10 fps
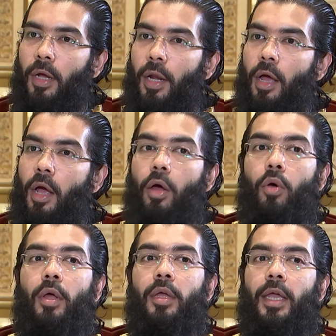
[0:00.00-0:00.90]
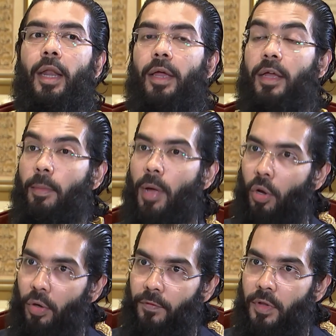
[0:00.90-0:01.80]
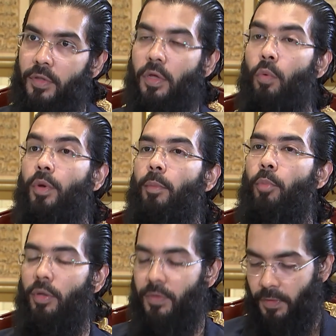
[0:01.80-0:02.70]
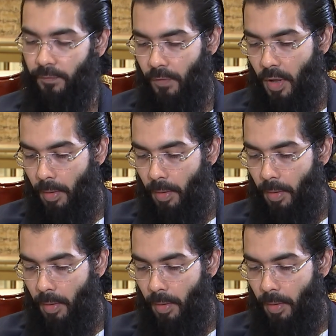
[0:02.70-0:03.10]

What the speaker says: and how can I come out of this with a positive